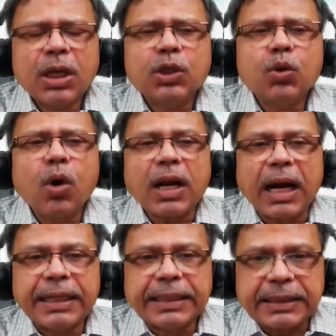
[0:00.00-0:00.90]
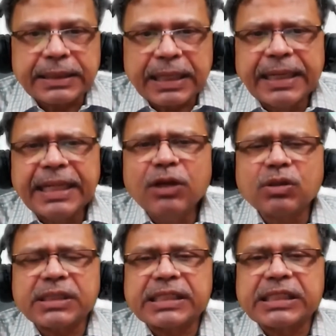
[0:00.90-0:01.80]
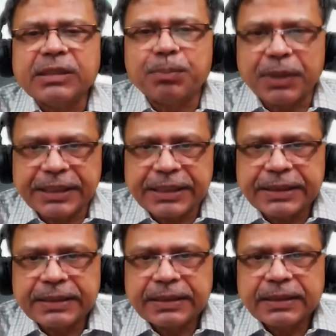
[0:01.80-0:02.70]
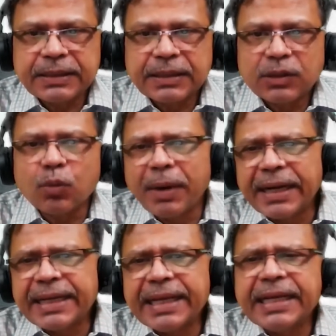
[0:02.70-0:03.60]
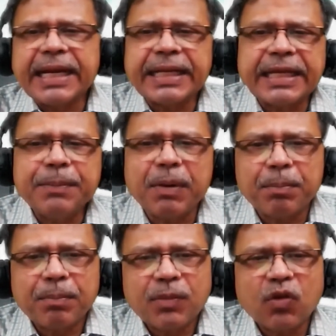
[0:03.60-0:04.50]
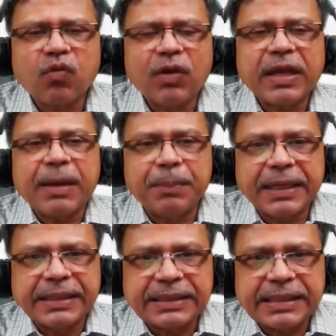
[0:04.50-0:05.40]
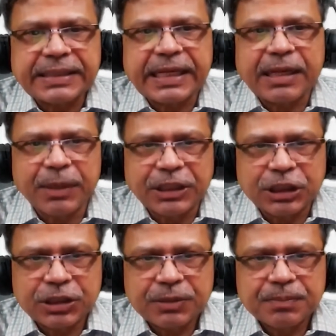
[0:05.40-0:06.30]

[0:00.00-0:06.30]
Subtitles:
You are under continuous extreme pressure to maintain and keep up your fake appearances and image.